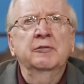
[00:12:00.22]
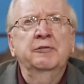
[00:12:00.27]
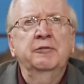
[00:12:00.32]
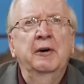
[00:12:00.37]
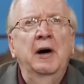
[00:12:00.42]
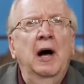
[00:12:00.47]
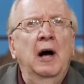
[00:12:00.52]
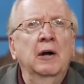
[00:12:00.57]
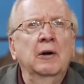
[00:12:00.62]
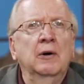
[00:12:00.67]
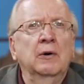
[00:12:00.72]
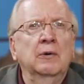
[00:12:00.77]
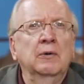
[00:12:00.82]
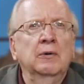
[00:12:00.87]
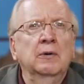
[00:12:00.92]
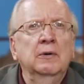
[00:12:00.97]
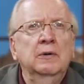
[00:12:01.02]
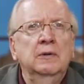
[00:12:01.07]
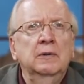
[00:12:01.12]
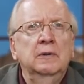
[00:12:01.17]
need
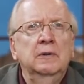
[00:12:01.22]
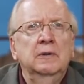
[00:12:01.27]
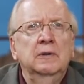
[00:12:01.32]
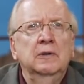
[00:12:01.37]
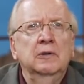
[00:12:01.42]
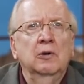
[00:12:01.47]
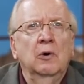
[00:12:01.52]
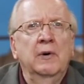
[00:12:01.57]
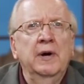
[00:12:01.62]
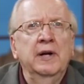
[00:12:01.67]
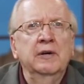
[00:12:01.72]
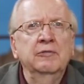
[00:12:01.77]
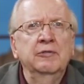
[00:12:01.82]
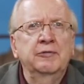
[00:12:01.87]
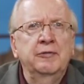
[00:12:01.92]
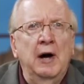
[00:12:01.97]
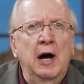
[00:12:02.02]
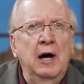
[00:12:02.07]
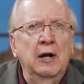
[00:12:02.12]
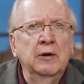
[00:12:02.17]
to go ahead
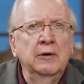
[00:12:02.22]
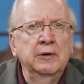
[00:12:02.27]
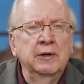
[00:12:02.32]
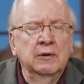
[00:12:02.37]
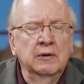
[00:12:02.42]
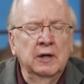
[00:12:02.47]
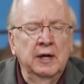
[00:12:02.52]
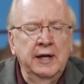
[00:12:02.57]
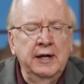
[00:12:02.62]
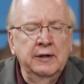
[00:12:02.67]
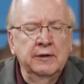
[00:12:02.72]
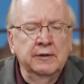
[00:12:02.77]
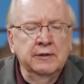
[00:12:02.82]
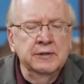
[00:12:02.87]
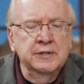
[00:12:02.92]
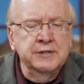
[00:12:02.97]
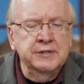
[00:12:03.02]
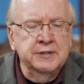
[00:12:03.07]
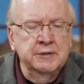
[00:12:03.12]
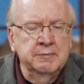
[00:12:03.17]
and follow your
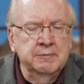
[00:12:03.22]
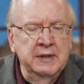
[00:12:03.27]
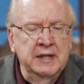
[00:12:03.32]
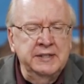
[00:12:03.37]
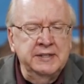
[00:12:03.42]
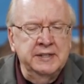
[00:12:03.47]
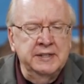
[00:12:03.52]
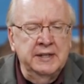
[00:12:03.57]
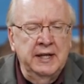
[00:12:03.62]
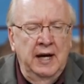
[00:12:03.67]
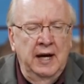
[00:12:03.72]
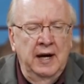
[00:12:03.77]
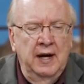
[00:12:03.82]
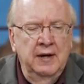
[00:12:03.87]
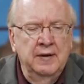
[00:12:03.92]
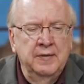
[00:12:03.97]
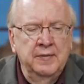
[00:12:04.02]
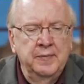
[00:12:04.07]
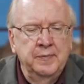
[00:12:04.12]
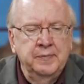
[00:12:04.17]
leader and submit to
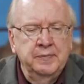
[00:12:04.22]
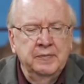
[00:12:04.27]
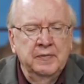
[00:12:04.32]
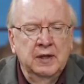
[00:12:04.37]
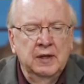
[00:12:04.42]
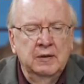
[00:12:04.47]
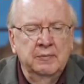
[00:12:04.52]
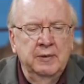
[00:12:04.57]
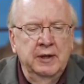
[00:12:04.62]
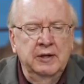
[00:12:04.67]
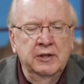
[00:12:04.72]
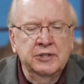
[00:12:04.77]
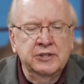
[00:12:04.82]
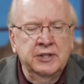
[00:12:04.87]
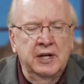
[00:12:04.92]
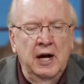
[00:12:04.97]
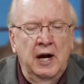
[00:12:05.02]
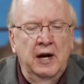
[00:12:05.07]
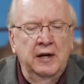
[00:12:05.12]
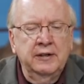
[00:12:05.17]
that,
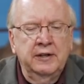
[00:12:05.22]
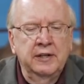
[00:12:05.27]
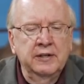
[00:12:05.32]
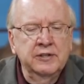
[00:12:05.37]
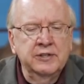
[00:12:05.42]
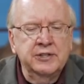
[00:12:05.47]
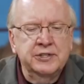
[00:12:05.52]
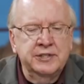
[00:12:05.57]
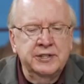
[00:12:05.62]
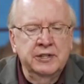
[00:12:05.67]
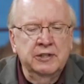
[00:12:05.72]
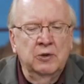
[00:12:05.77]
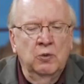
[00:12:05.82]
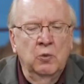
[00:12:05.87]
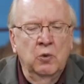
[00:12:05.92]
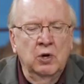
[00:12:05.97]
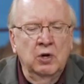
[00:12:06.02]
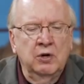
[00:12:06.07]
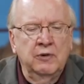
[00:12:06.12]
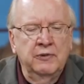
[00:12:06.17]
because God can
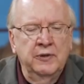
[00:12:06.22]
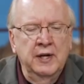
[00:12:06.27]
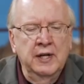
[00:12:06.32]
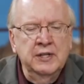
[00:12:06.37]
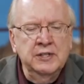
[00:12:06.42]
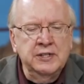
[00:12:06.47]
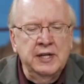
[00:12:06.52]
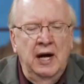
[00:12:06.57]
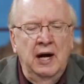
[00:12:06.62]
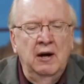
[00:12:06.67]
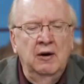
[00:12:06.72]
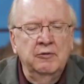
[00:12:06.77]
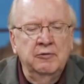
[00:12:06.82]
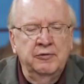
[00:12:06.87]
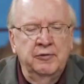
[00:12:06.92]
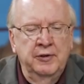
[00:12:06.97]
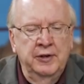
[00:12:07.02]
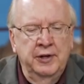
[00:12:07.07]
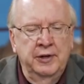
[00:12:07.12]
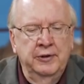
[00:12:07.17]
still work things
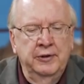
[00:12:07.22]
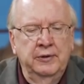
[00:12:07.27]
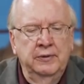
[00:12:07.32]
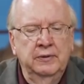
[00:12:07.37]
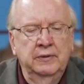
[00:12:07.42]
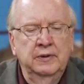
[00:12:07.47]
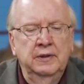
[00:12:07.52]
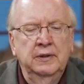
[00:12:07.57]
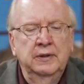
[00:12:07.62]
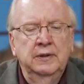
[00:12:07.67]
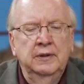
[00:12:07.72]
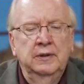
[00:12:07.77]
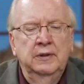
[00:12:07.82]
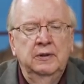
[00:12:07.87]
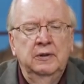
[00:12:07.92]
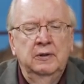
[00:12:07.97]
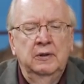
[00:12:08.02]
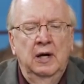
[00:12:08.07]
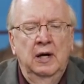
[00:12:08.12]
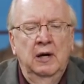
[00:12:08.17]
out for you
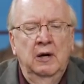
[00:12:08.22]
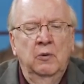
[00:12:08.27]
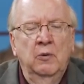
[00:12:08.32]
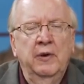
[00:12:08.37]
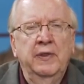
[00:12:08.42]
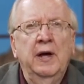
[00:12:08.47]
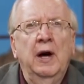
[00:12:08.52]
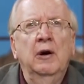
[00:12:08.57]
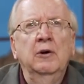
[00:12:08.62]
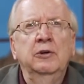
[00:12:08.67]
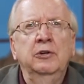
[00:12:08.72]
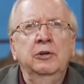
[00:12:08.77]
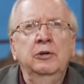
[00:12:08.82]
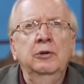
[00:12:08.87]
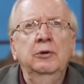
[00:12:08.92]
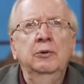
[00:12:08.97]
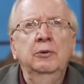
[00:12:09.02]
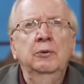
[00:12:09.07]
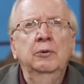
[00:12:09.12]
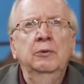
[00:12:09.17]
without
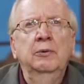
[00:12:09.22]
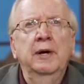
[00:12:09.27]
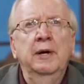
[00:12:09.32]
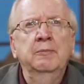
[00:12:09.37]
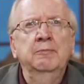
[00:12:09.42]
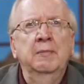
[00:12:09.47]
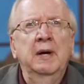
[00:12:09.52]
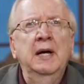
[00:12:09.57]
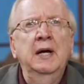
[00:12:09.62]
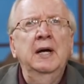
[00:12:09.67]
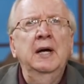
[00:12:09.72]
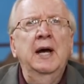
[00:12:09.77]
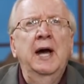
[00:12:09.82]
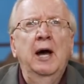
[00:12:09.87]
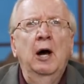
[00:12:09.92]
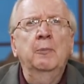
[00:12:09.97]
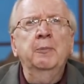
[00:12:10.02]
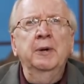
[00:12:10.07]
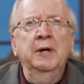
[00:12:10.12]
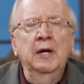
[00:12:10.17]
you and
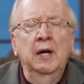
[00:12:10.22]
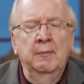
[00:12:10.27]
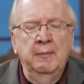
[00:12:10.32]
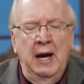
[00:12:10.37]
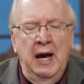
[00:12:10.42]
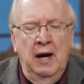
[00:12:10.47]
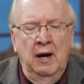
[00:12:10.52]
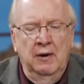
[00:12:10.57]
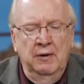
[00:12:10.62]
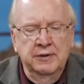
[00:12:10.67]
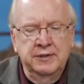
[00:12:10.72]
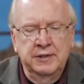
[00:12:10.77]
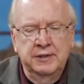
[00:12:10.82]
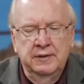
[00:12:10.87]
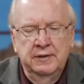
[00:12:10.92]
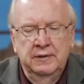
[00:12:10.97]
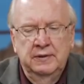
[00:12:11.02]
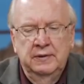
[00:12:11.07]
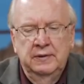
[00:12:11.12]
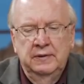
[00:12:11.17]
me helping Him out,
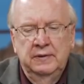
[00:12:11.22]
